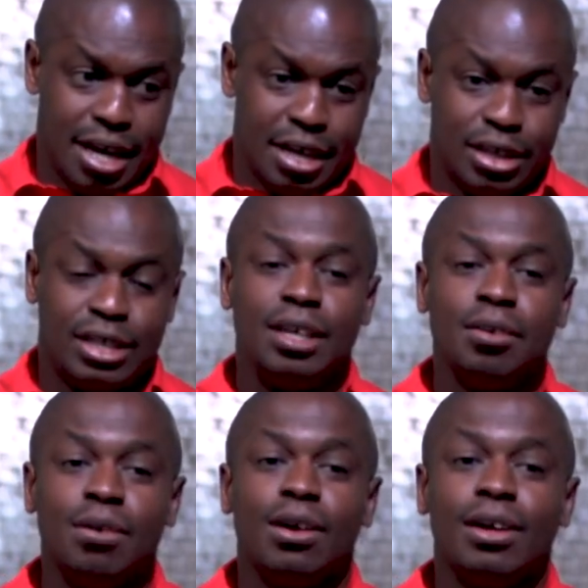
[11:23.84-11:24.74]
she
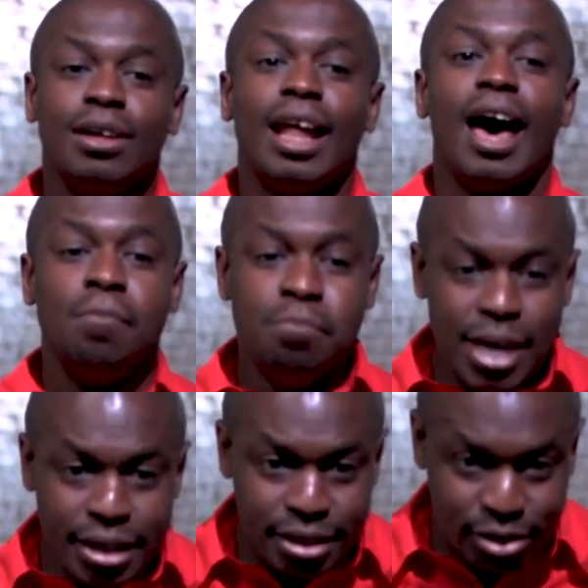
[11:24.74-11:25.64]
will
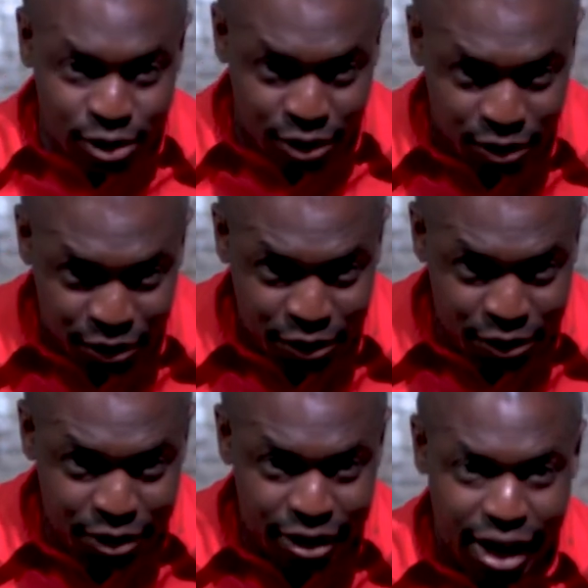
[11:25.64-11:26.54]
admit to you
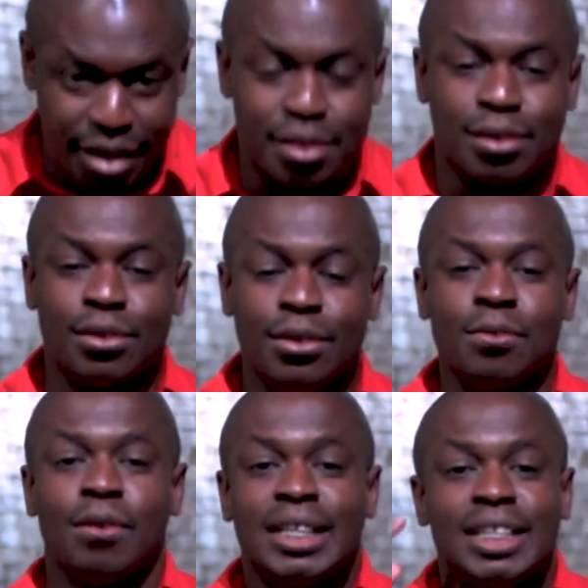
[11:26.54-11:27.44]
that through
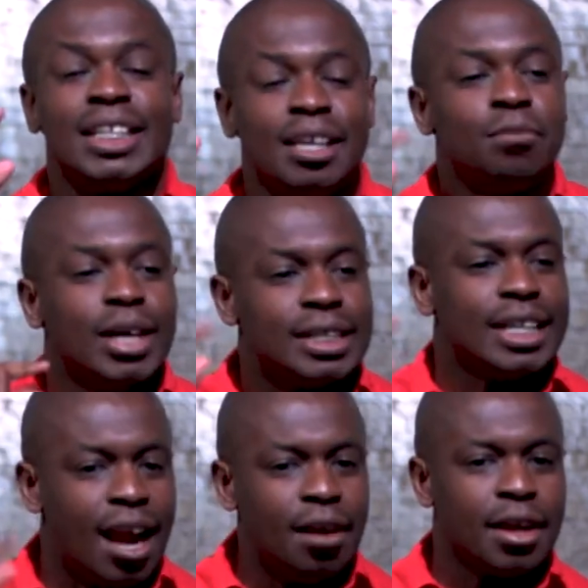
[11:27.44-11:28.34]
what she was
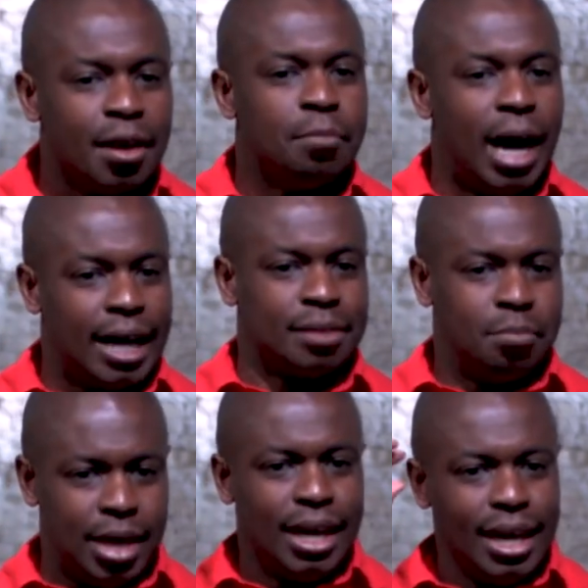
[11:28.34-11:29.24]
hearing about
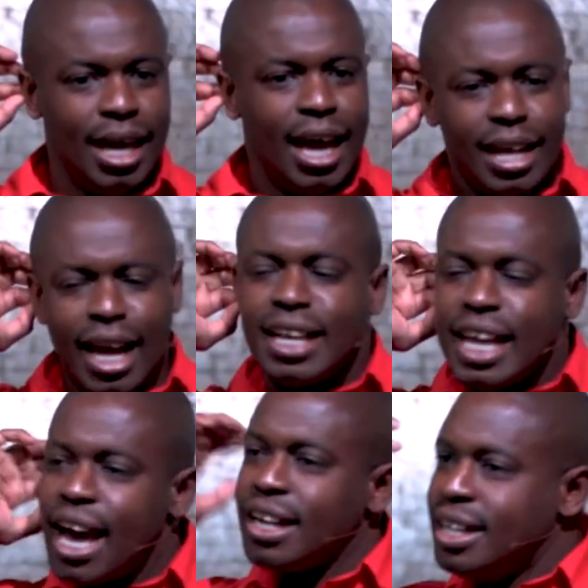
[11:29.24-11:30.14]
me, that
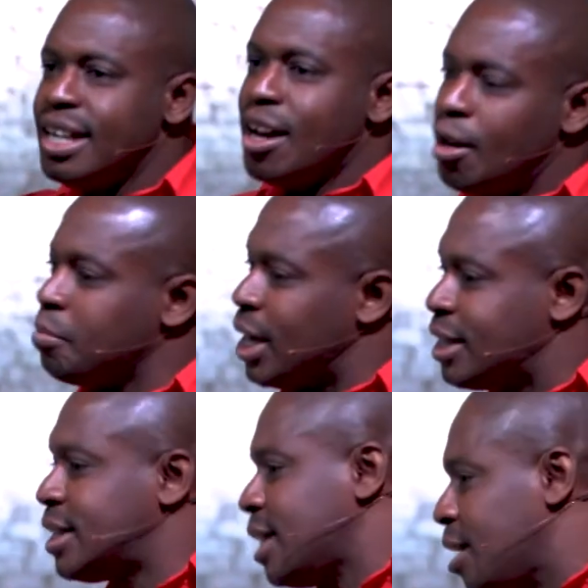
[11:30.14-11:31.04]
the idea of me
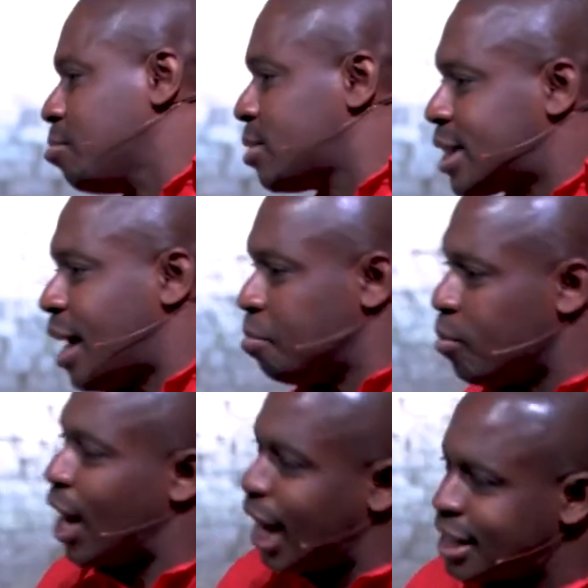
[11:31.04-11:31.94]
seemed
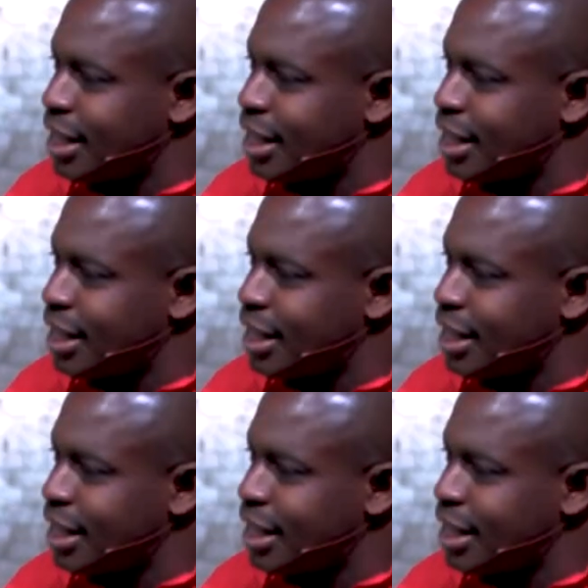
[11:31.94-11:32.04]
somewhat